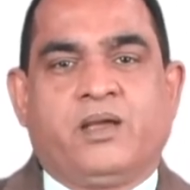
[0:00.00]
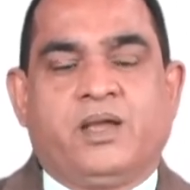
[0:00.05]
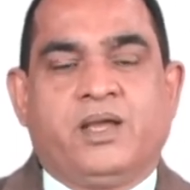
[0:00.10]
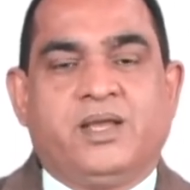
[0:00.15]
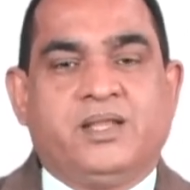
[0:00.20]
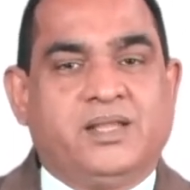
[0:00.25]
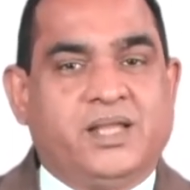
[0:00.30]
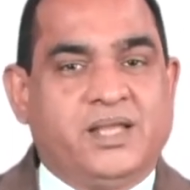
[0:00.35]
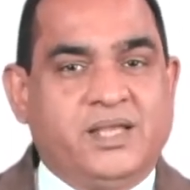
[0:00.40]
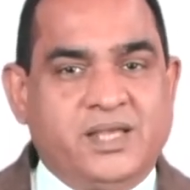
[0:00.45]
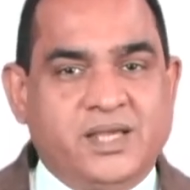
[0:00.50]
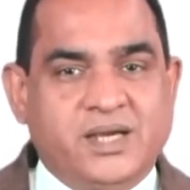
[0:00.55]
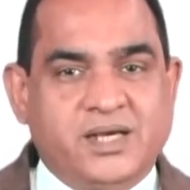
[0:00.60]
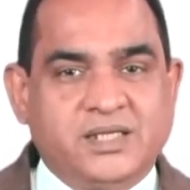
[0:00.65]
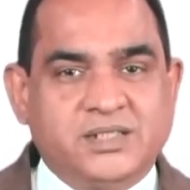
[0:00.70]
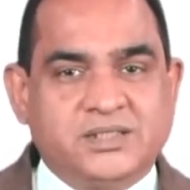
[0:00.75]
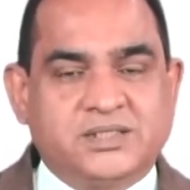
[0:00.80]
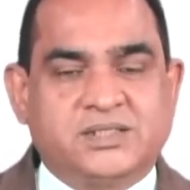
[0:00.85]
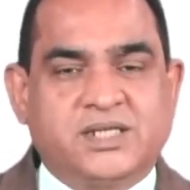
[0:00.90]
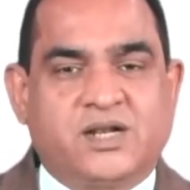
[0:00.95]
In the
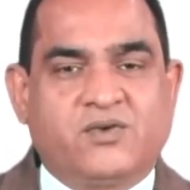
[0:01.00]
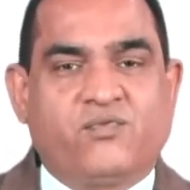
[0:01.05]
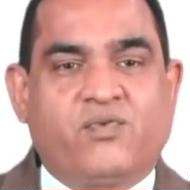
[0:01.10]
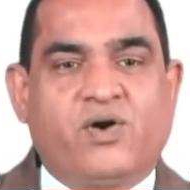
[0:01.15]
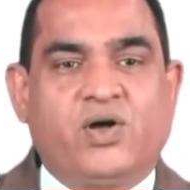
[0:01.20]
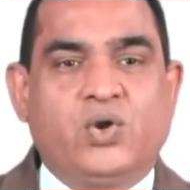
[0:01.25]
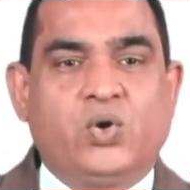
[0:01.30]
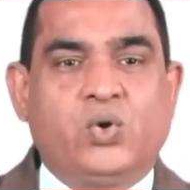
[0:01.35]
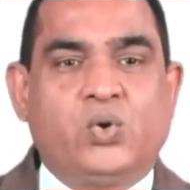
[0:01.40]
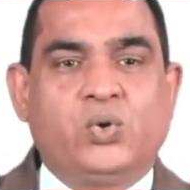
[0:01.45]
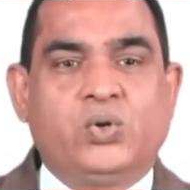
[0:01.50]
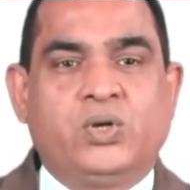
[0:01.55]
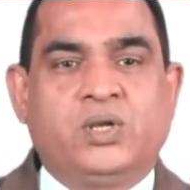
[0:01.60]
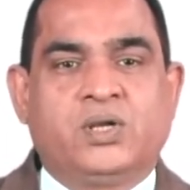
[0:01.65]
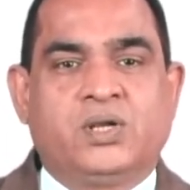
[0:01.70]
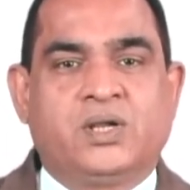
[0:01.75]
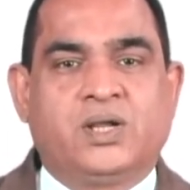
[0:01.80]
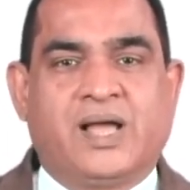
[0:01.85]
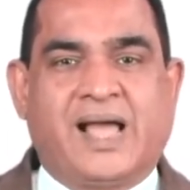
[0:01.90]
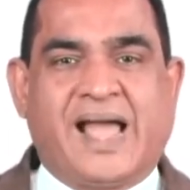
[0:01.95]
years that followed,
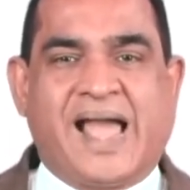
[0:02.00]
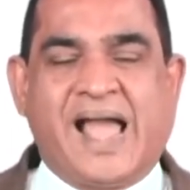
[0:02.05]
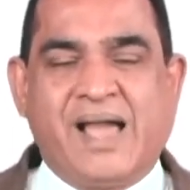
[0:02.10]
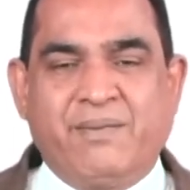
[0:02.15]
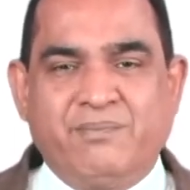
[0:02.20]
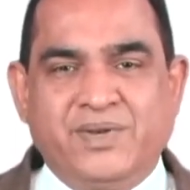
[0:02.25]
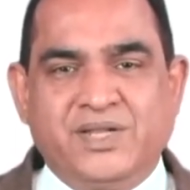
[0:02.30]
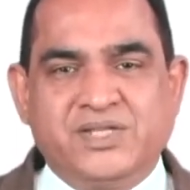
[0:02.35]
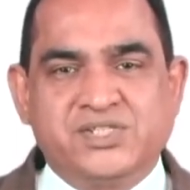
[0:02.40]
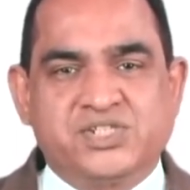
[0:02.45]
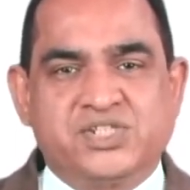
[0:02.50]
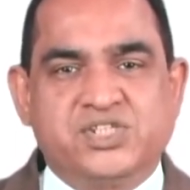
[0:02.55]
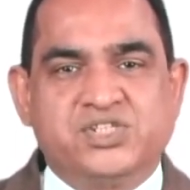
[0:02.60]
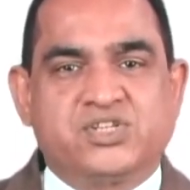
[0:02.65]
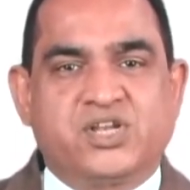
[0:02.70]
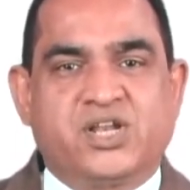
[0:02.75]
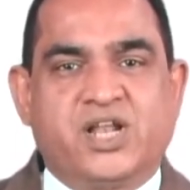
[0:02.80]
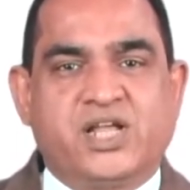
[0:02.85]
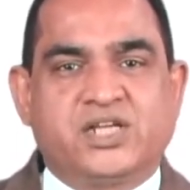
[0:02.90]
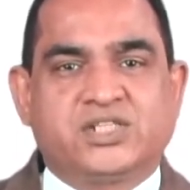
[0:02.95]
Amnesty
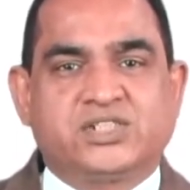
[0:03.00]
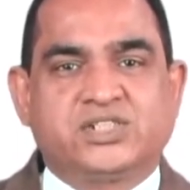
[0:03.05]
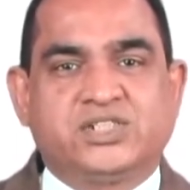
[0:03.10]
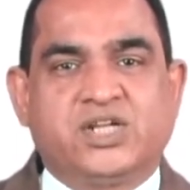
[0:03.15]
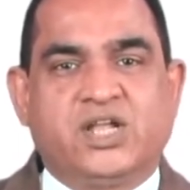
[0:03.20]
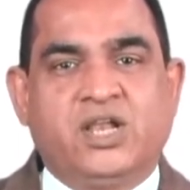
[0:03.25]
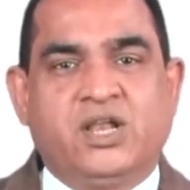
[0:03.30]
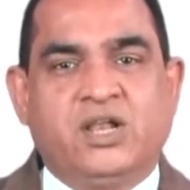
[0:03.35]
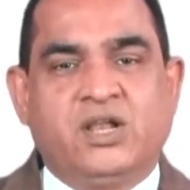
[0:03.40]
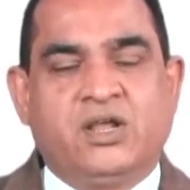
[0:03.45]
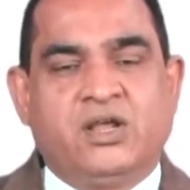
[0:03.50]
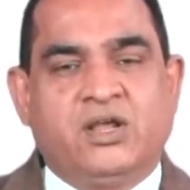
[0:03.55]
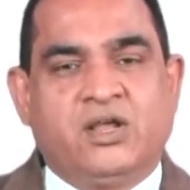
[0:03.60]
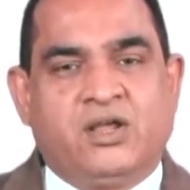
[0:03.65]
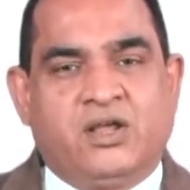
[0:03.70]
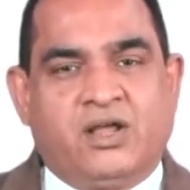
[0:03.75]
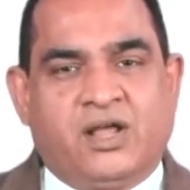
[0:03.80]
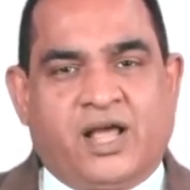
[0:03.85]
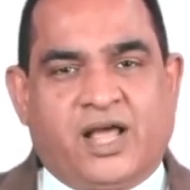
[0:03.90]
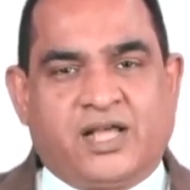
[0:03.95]
International
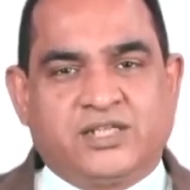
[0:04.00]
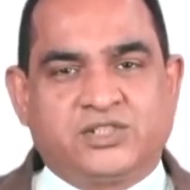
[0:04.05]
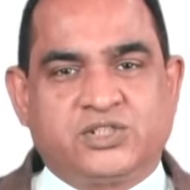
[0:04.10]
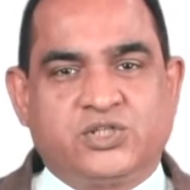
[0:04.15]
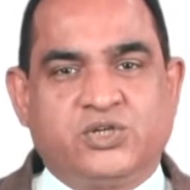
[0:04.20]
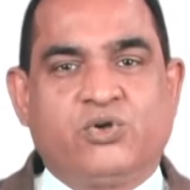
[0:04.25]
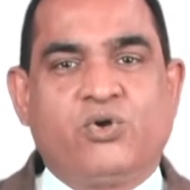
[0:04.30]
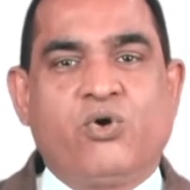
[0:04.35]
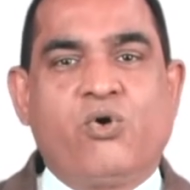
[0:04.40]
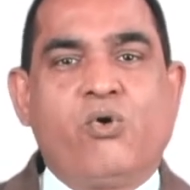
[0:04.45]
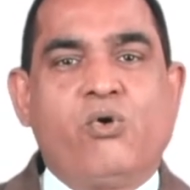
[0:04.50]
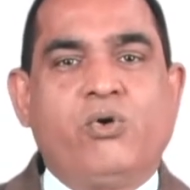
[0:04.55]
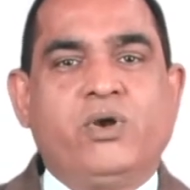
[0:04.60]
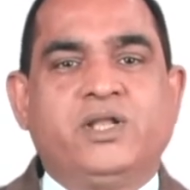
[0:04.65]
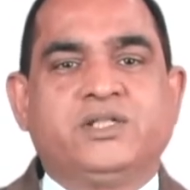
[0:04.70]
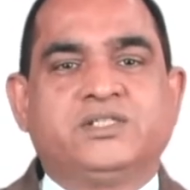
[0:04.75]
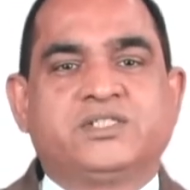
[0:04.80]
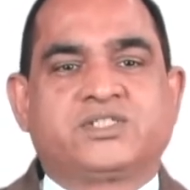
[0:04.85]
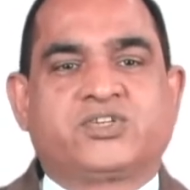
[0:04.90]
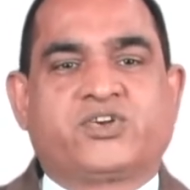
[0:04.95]
has grown
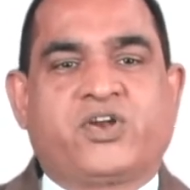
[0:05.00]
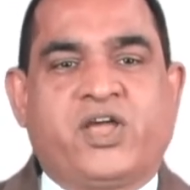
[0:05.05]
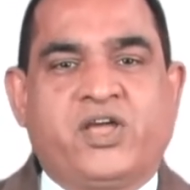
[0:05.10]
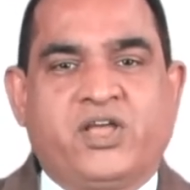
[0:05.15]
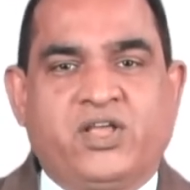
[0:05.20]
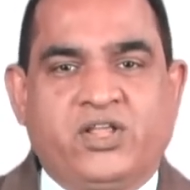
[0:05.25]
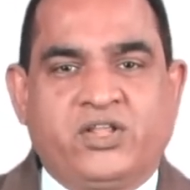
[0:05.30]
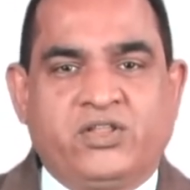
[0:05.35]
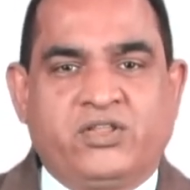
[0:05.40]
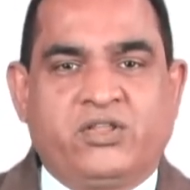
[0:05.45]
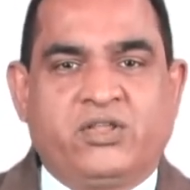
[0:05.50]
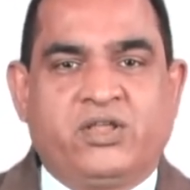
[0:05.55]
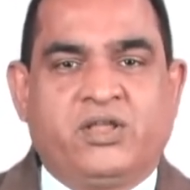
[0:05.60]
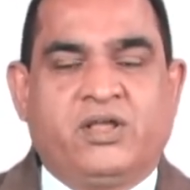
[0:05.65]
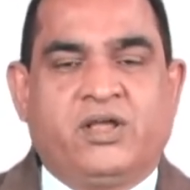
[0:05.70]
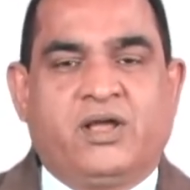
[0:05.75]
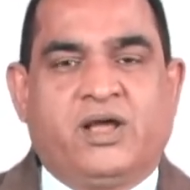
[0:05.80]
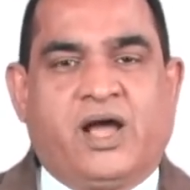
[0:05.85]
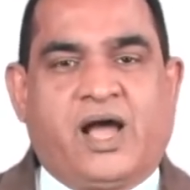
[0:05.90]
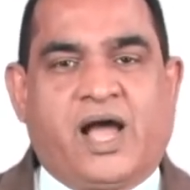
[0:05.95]
in strength,
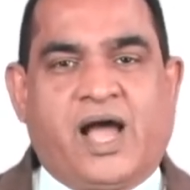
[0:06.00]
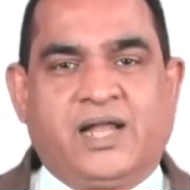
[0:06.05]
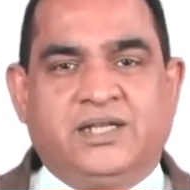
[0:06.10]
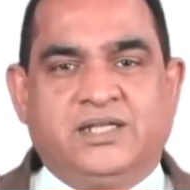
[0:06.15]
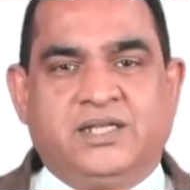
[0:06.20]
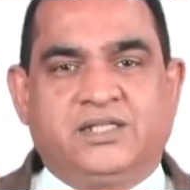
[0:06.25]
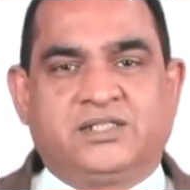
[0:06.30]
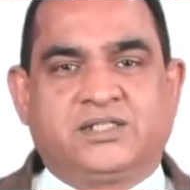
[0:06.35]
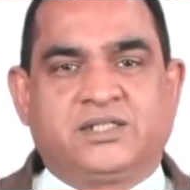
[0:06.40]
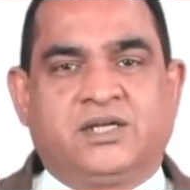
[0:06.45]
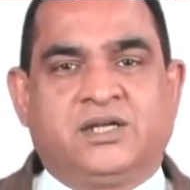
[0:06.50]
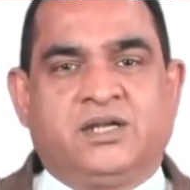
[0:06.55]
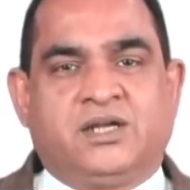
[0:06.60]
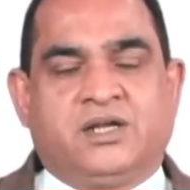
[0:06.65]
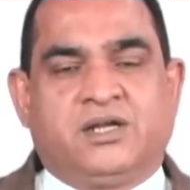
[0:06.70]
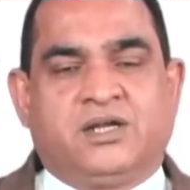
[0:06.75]
and there